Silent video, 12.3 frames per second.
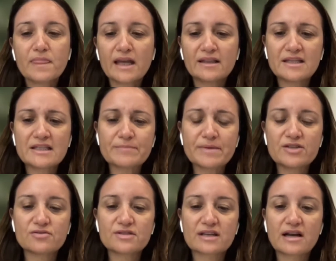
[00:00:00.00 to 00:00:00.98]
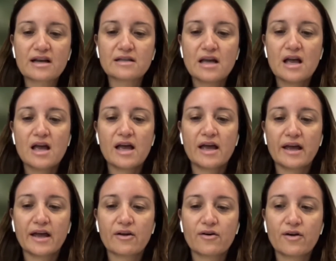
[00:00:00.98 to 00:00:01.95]
And these patients can
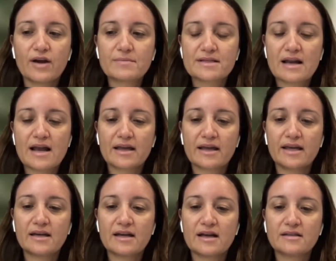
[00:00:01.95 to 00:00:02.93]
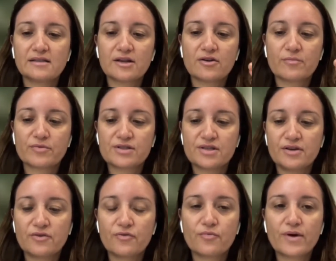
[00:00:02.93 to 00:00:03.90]
collapse like in an
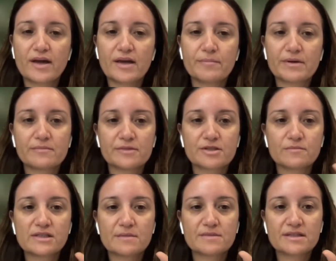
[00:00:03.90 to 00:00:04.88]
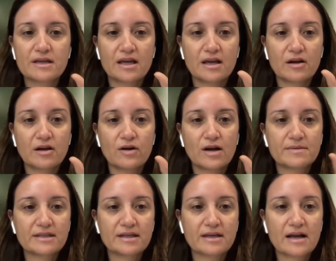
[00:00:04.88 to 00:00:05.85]
anterior-posterior way, but sometimes they
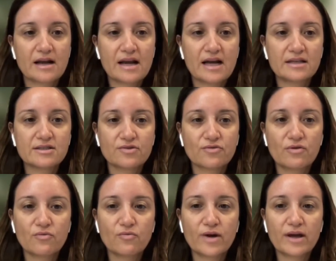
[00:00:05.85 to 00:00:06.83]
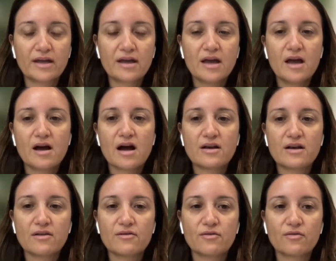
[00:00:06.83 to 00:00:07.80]
collapse in a lateral way,
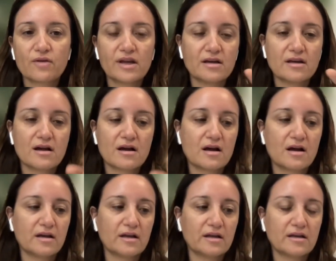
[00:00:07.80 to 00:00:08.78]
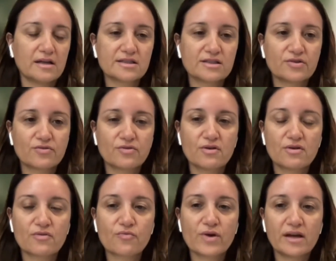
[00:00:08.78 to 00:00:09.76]
another in a circular
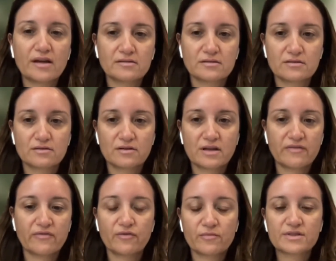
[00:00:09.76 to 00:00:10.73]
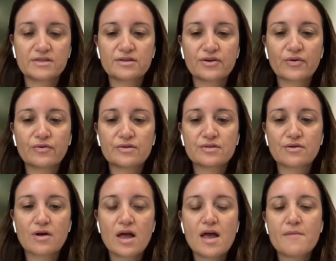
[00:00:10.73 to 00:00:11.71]
way, so they form a circle. So
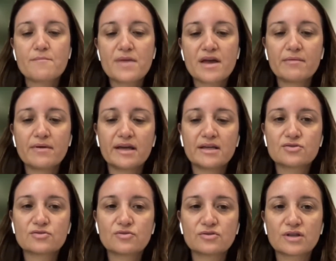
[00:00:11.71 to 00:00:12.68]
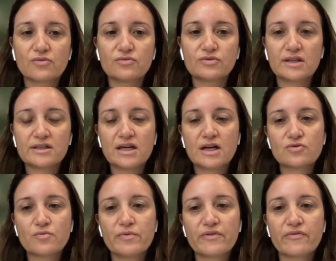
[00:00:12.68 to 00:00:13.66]
maybe it's not a good idea
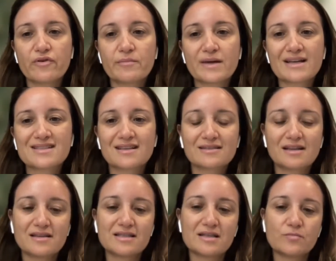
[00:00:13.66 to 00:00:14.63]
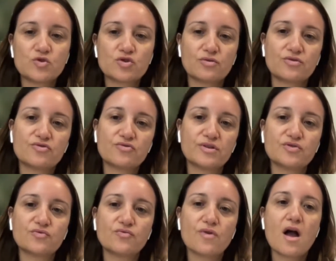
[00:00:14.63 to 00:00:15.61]
to perform exactly the same surgery
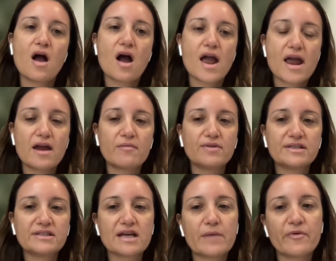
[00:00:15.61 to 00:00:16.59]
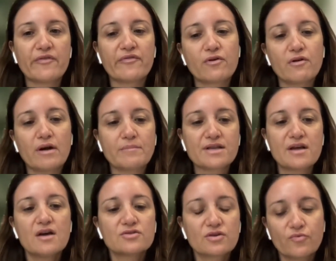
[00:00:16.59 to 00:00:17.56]
to every type of collapse.
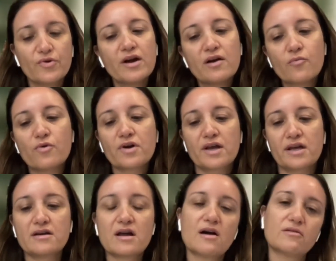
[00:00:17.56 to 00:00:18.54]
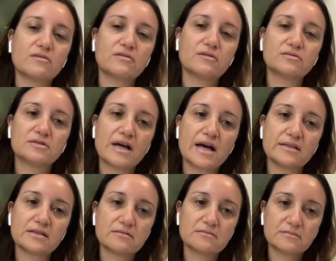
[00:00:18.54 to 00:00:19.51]
So we are working now on
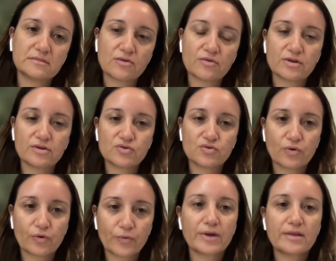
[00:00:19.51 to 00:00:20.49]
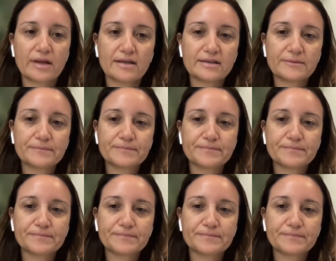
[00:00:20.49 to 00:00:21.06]
that in order to know with that.